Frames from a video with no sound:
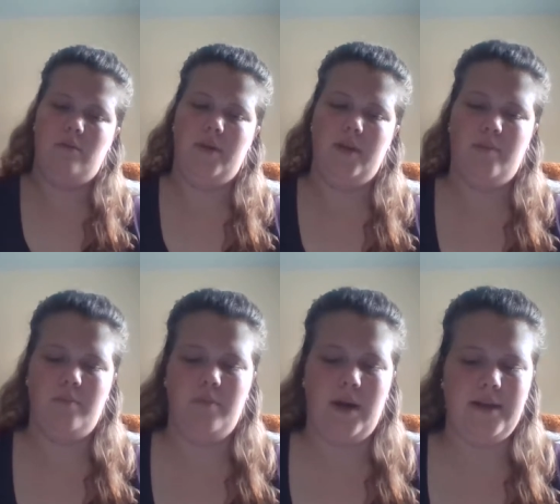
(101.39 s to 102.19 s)
We
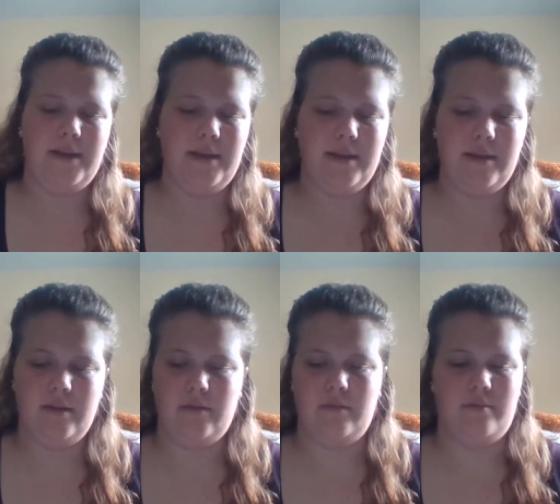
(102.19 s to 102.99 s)
bonded...
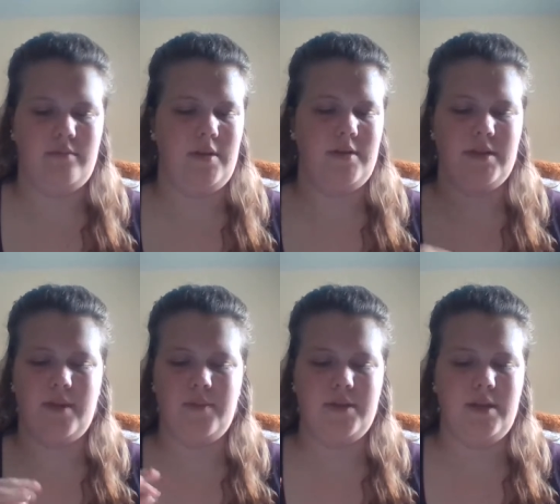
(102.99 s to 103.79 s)
Oh, I
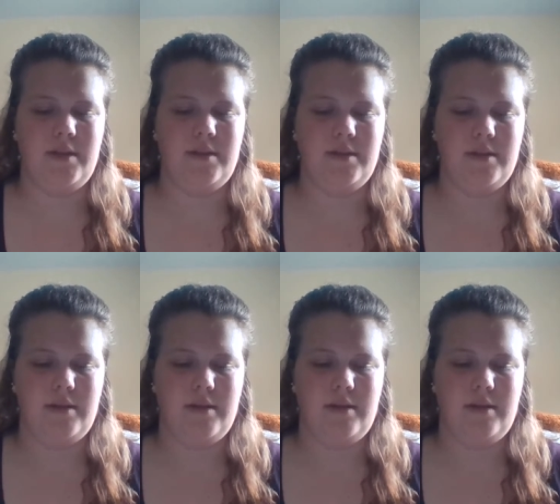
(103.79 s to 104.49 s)
skipped a sentence.